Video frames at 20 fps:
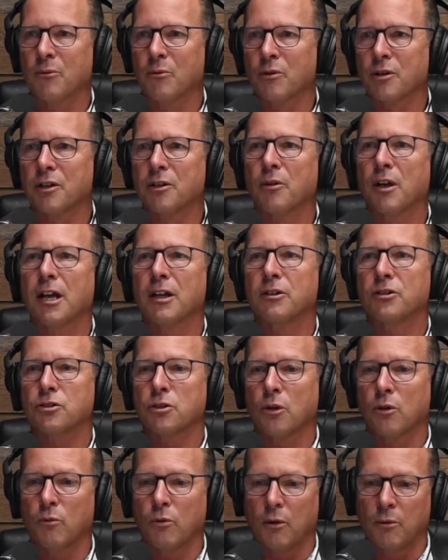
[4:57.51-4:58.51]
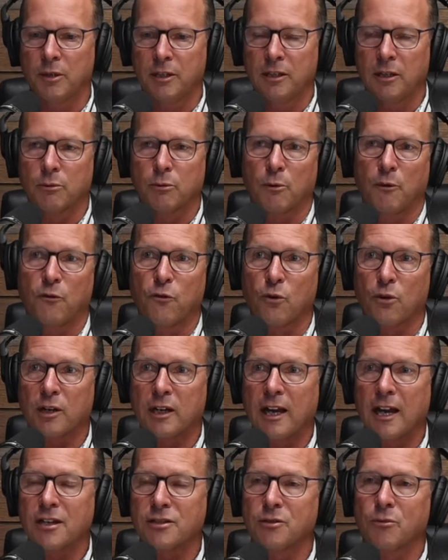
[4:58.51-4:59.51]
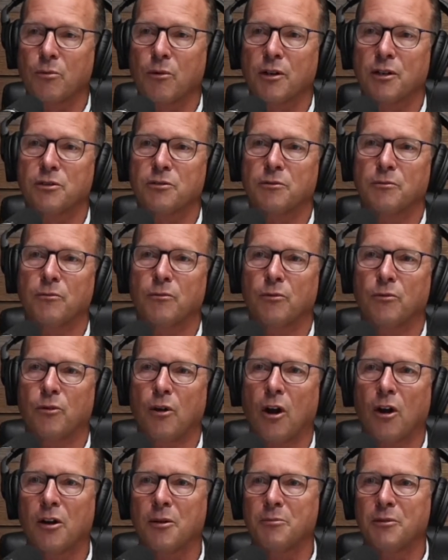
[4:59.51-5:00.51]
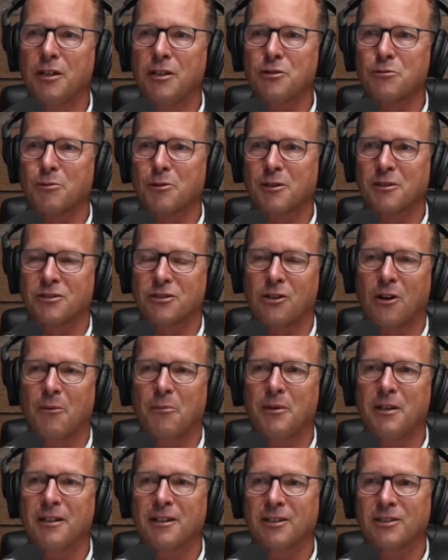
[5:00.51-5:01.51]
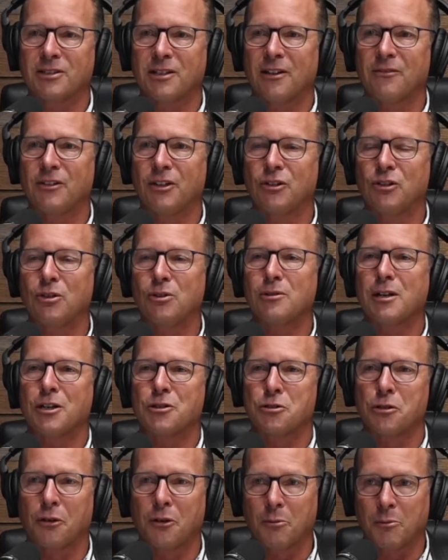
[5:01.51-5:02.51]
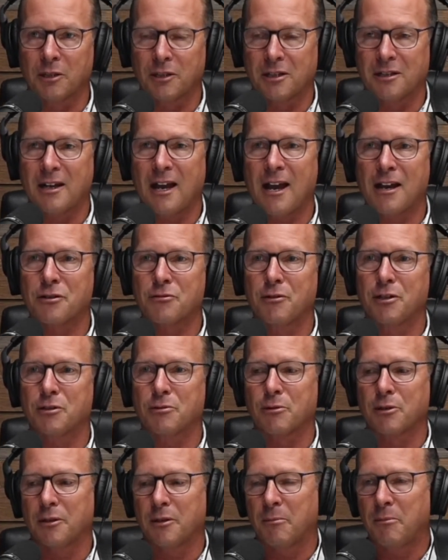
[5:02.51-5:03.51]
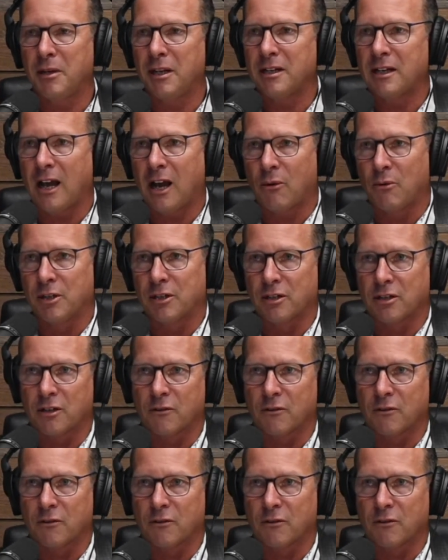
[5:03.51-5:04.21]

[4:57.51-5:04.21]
And we're gonna, and so what we did was we forecasted what his D's were gonna start being at 72, and I showed him what the tax rates were gonna be and how we